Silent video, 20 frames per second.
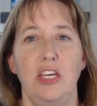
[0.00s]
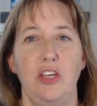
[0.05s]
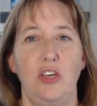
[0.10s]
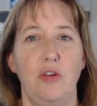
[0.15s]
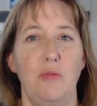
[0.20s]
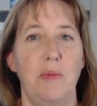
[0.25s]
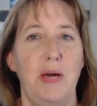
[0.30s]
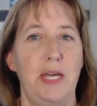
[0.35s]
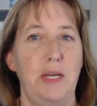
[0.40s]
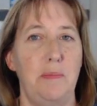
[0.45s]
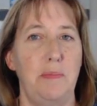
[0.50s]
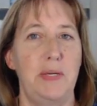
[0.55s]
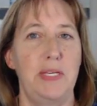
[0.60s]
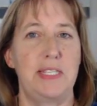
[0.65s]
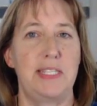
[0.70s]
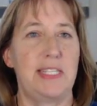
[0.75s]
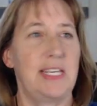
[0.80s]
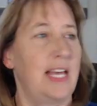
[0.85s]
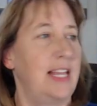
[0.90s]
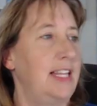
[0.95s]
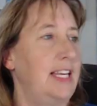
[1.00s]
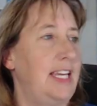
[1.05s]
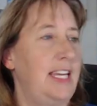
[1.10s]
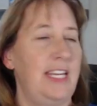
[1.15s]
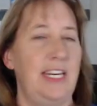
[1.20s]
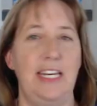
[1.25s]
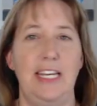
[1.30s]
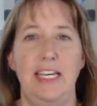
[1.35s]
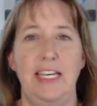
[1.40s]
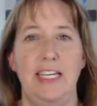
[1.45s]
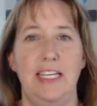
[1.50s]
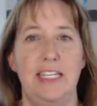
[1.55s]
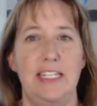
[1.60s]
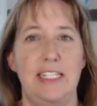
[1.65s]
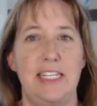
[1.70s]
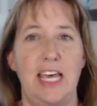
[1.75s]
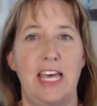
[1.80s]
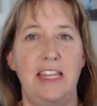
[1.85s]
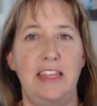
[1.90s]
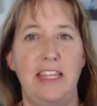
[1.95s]
You might be selling
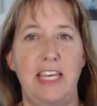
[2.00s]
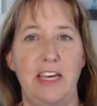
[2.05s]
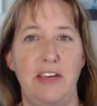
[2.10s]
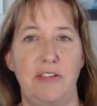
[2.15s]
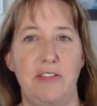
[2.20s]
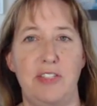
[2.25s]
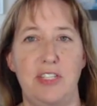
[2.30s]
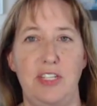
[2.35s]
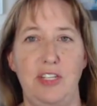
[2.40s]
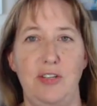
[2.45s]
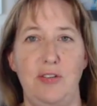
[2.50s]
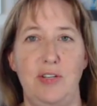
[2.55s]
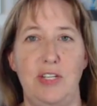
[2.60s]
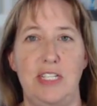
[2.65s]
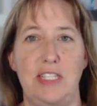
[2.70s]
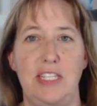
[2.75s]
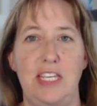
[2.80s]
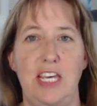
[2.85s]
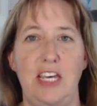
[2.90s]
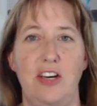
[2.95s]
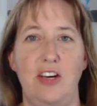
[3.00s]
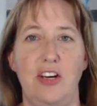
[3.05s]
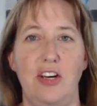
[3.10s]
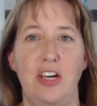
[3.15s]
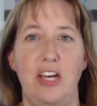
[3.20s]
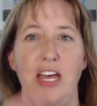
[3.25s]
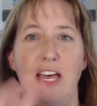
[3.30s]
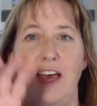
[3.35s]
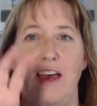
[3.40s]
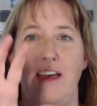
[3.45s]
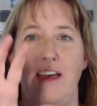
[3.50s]
10,000 units here,